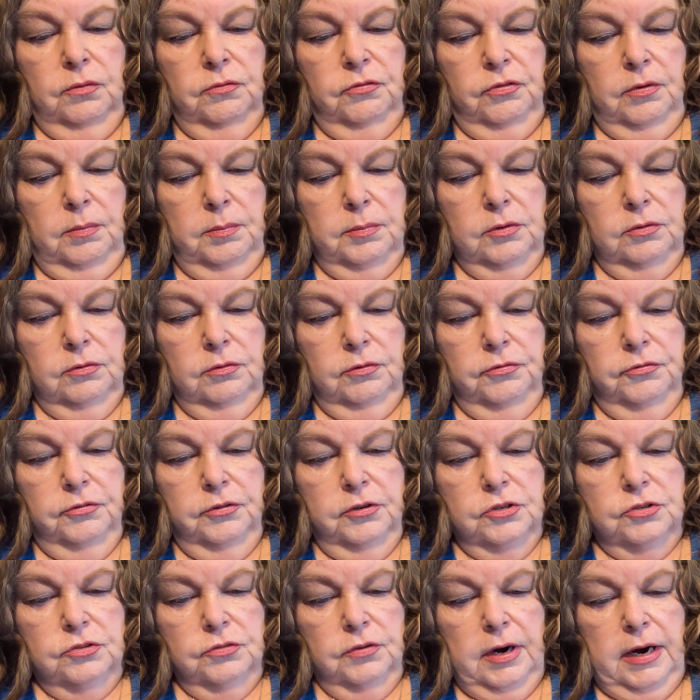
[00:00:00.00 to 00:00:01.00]
from the
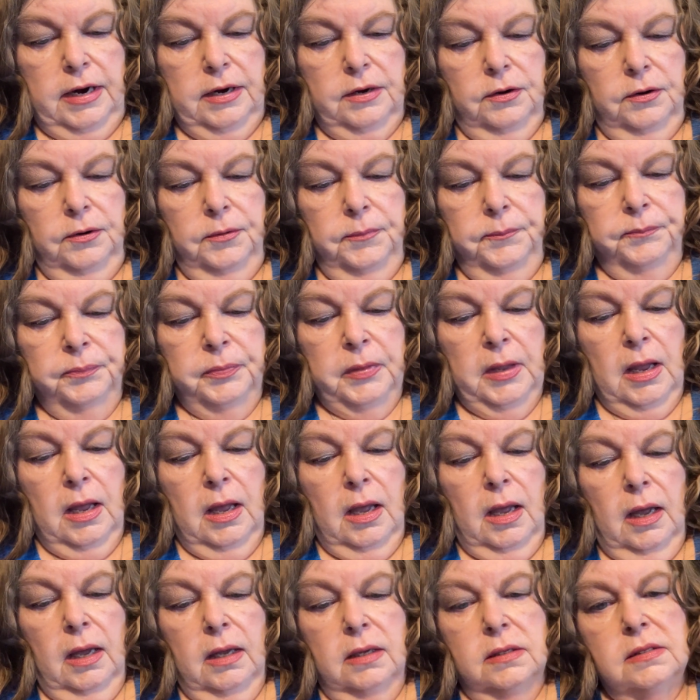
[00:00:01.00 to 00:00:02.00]
refrigerator.
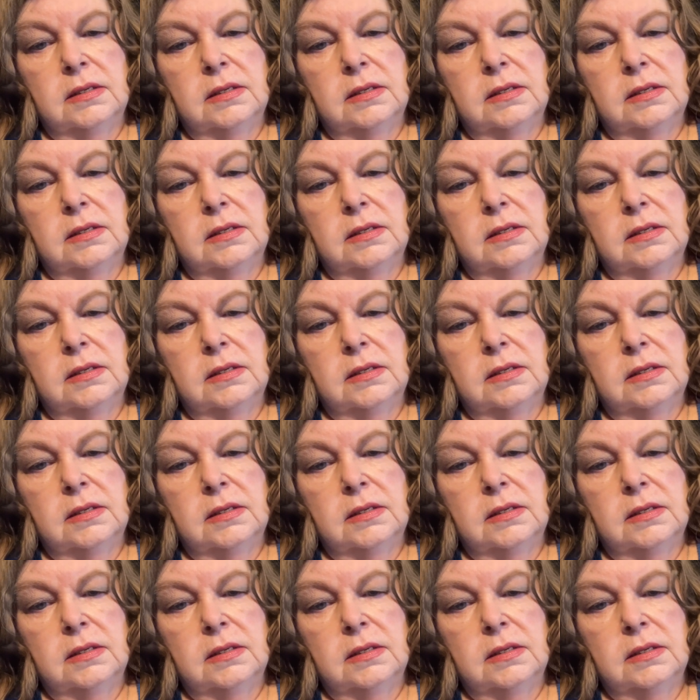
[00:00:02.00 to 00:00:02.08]
And